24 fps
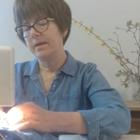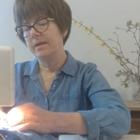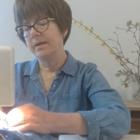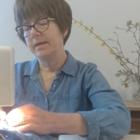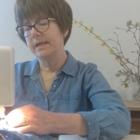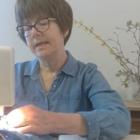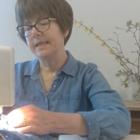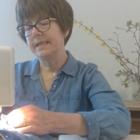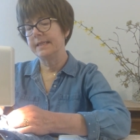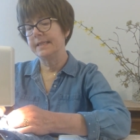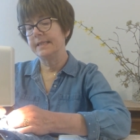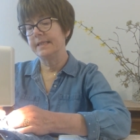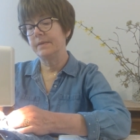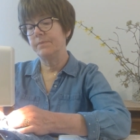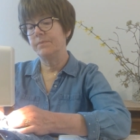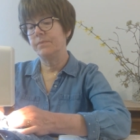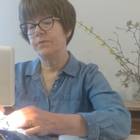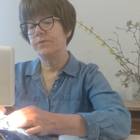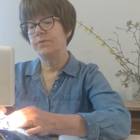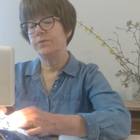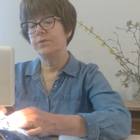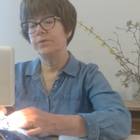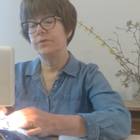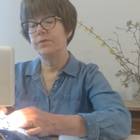
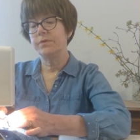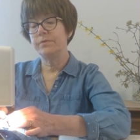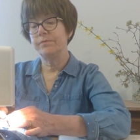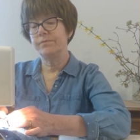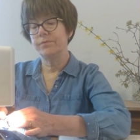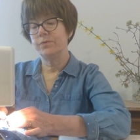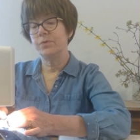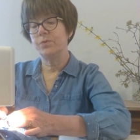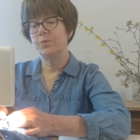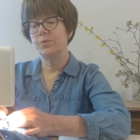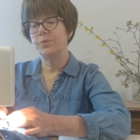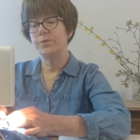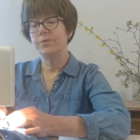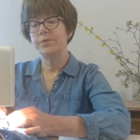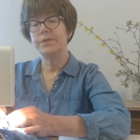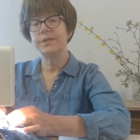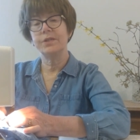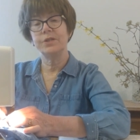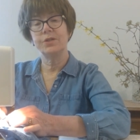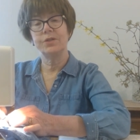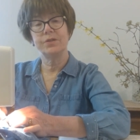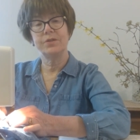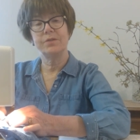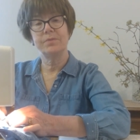except for the quarter
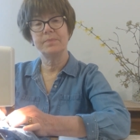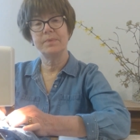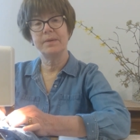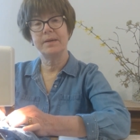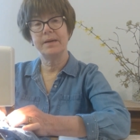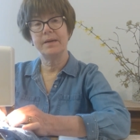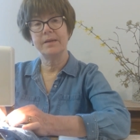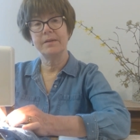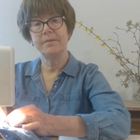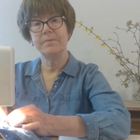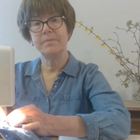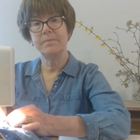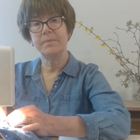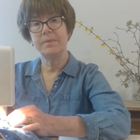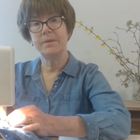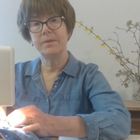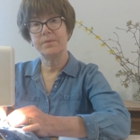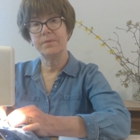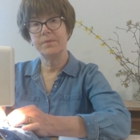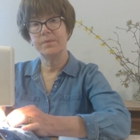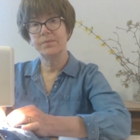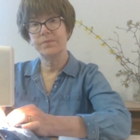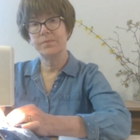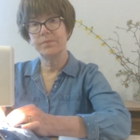inch at the bottom
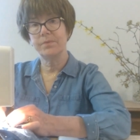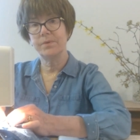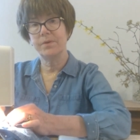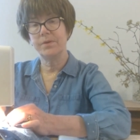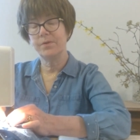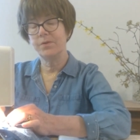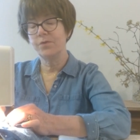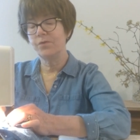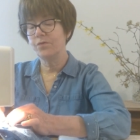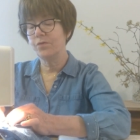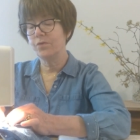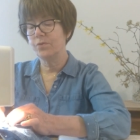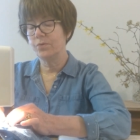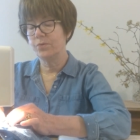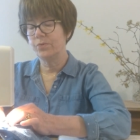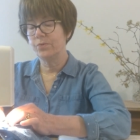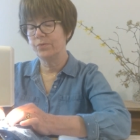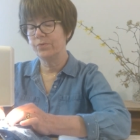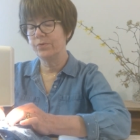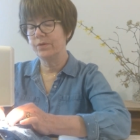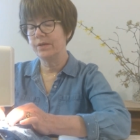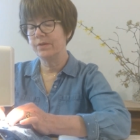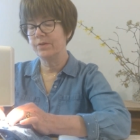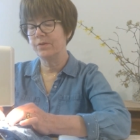on the
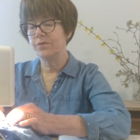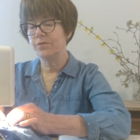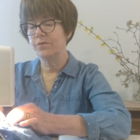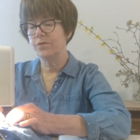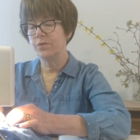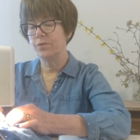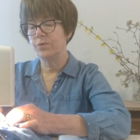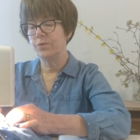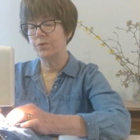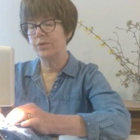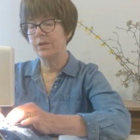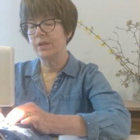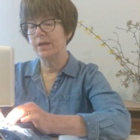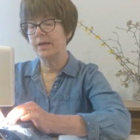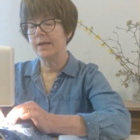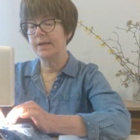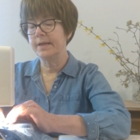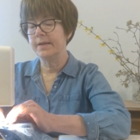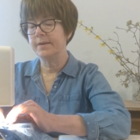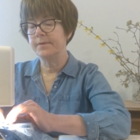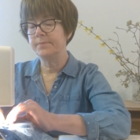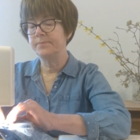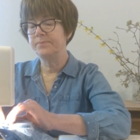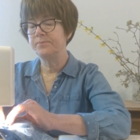fold, at the fold
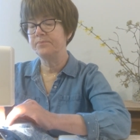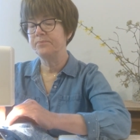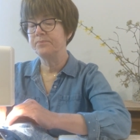line.